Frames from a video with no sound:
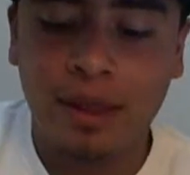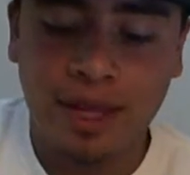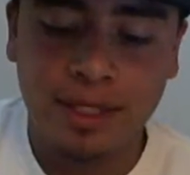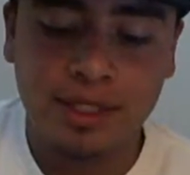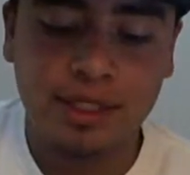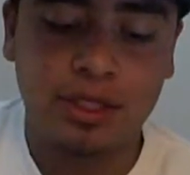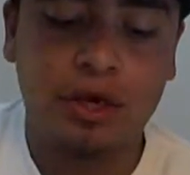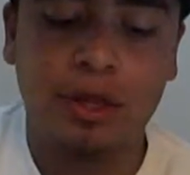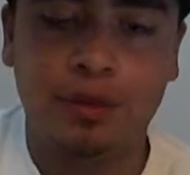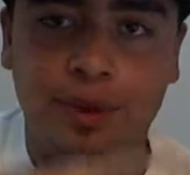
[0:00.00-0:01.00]
and this is the
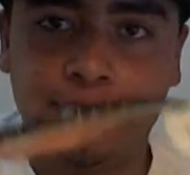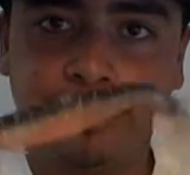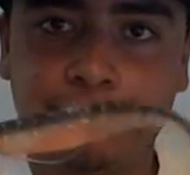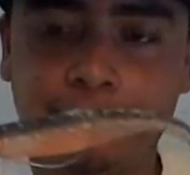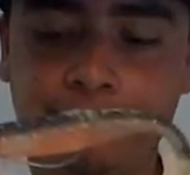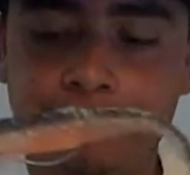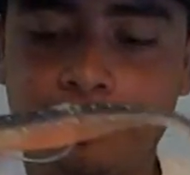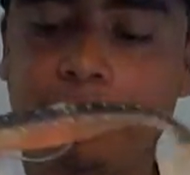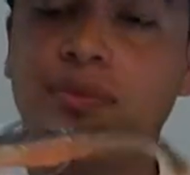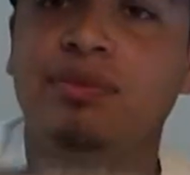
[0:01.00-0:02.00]
Halloween.
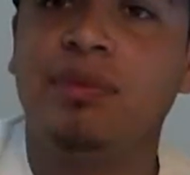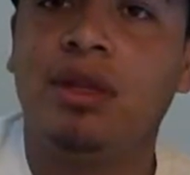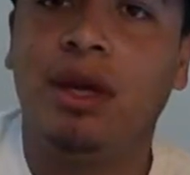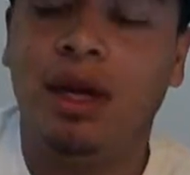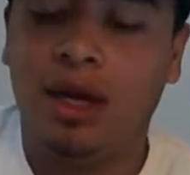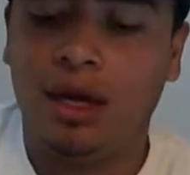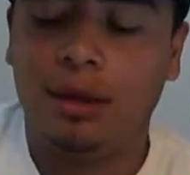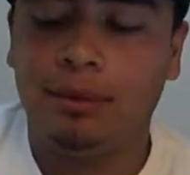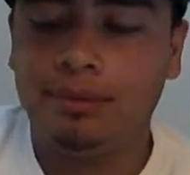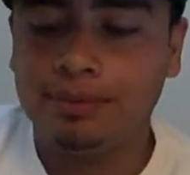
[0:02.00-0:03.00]
Um,